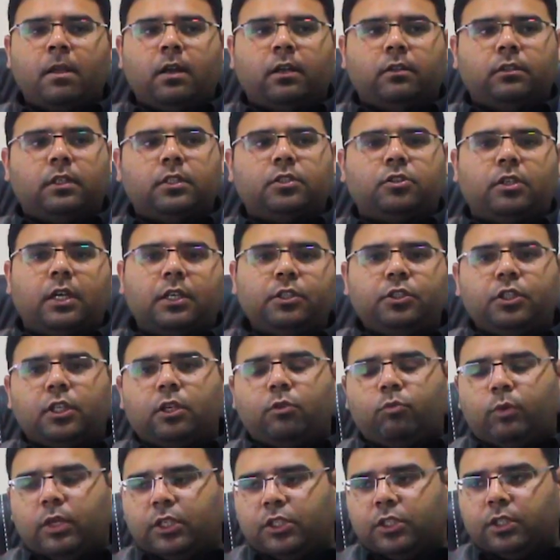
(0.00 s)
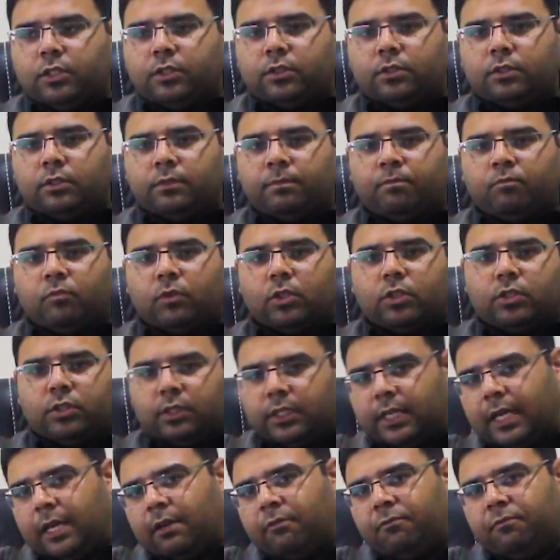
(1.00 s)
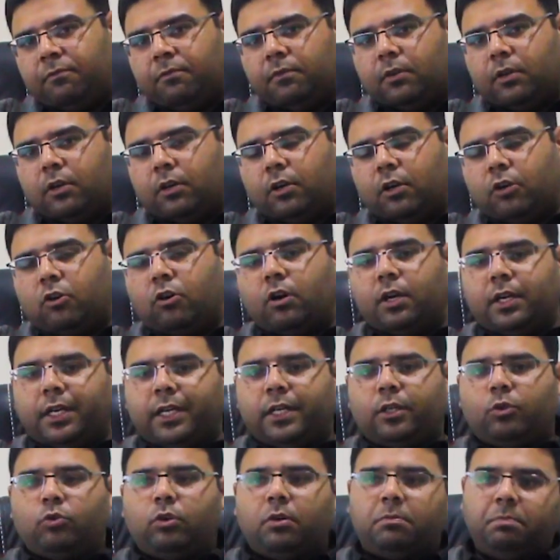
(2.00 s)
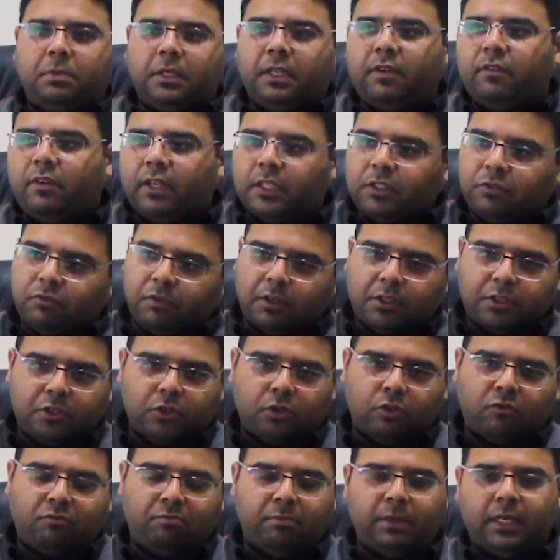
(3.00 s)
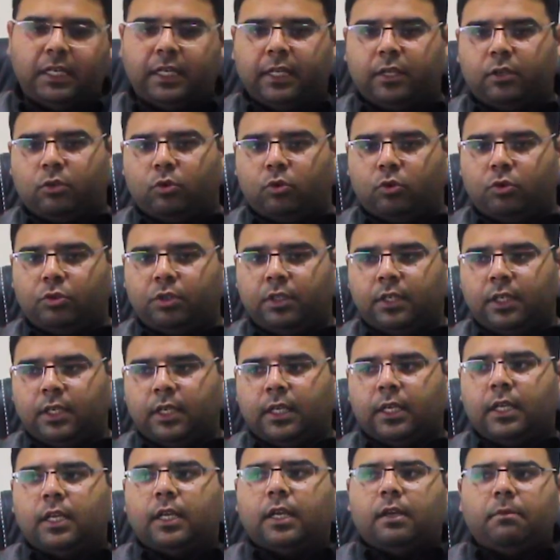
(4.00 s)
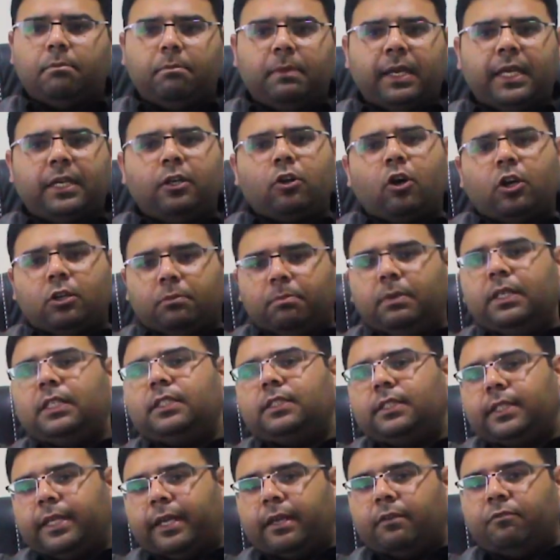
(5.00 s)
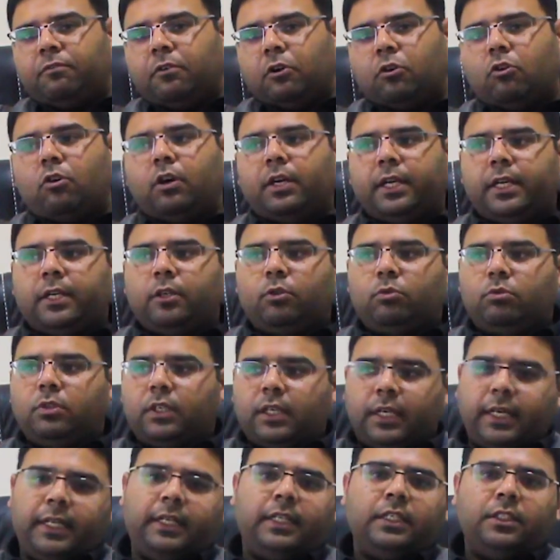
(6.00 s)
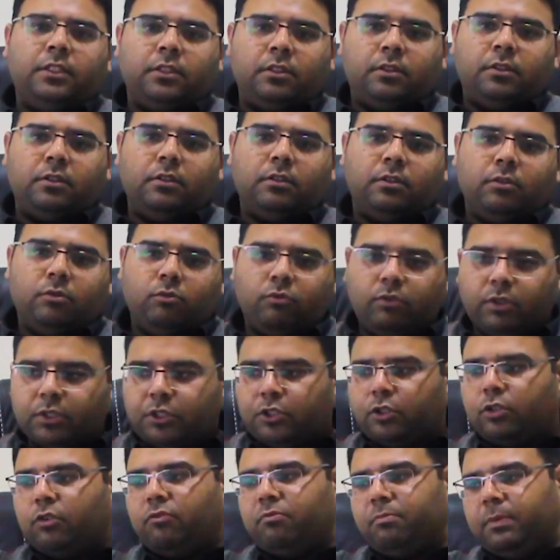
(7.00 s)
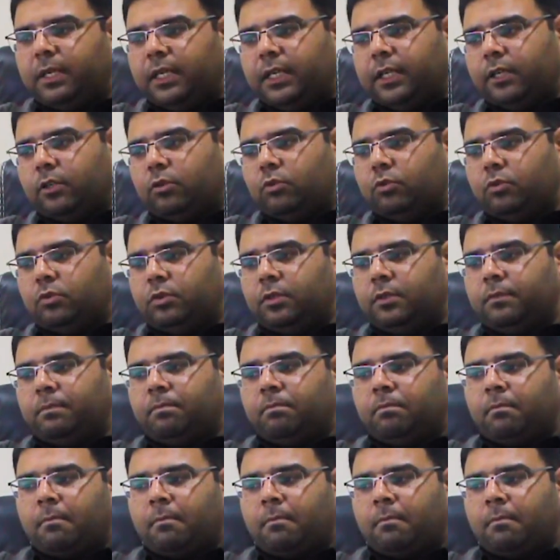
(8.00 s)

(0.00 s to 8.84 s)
The structure which is safe according to a previous version of building code may not be safe according to the latest version of building code.